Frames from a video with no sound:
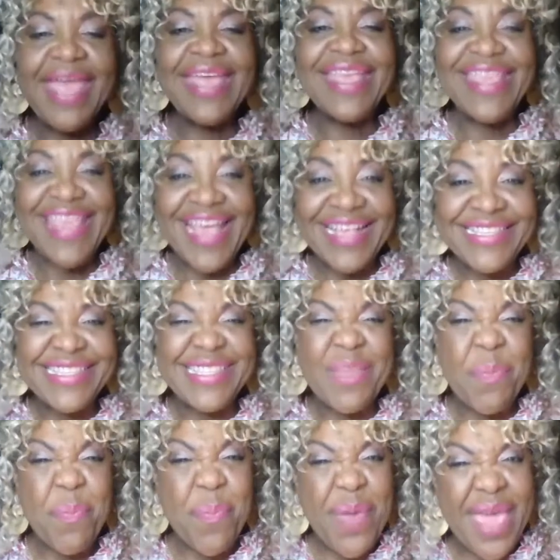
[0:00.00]
Yes, the
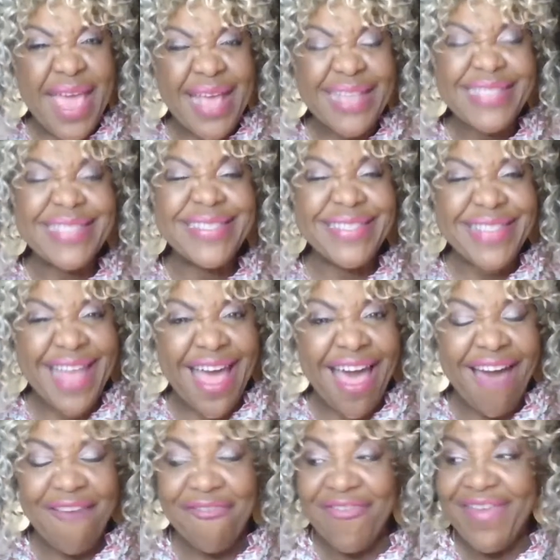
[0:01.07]
pink
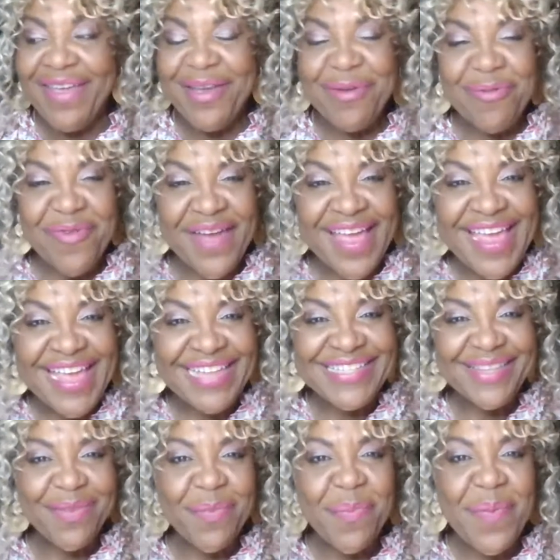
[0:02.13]
stuff, right?
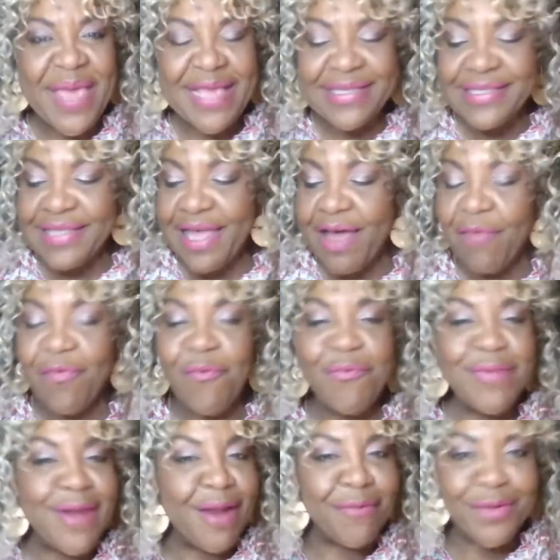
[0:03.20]
The pink stuff.
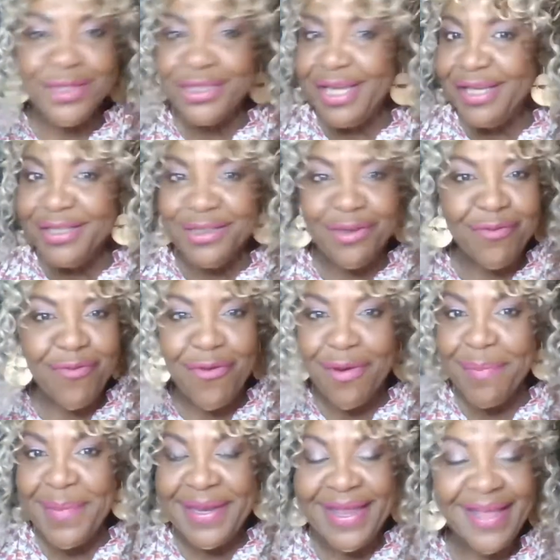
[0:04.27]
Never changed the
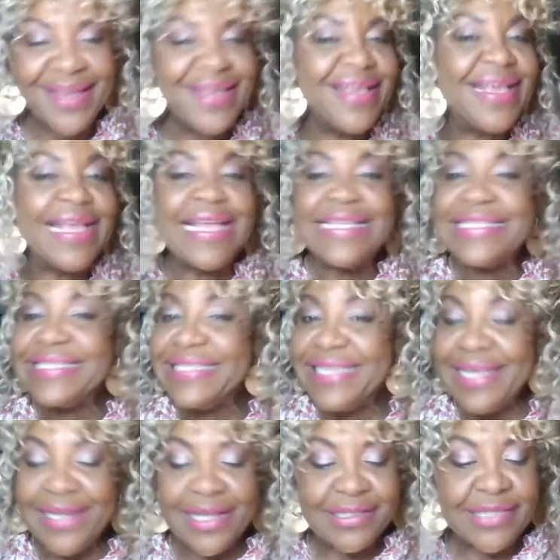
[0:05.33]
formula
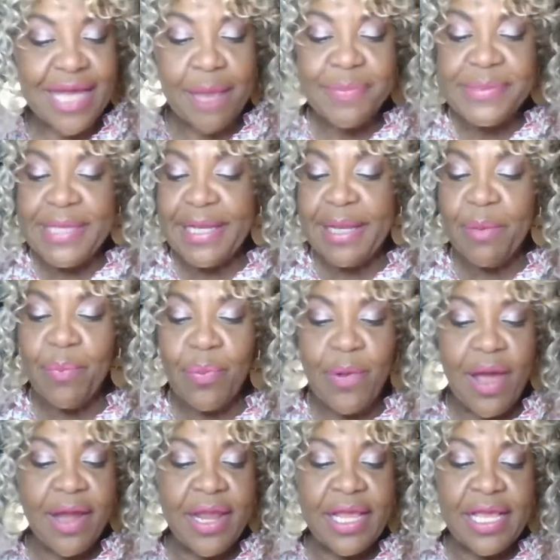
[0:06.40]
Still a top selling
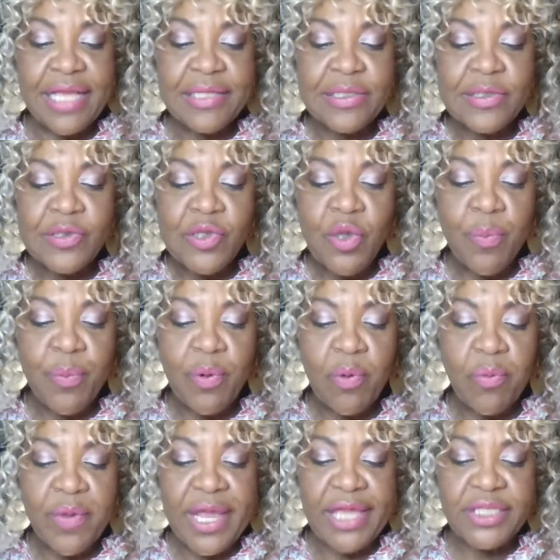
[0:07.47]
product. It's super
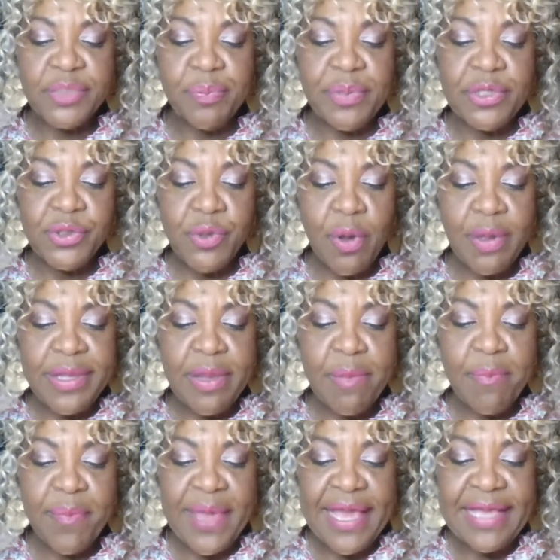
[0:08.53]
rich,
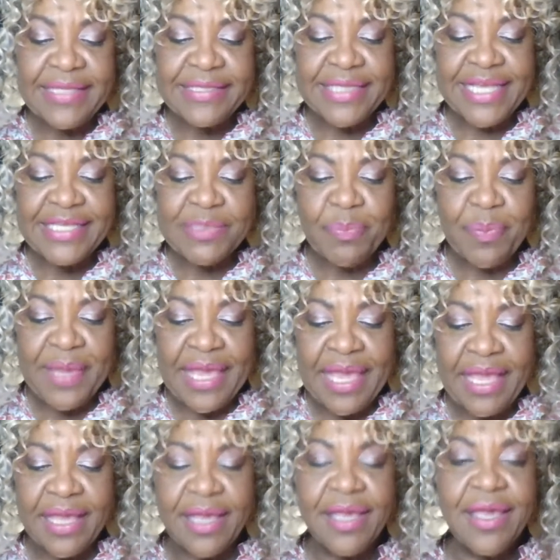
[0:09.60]
petroleum based. It's
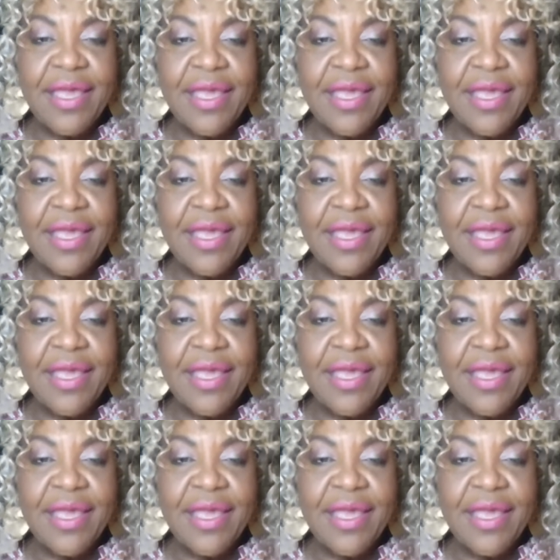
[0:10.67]
pink.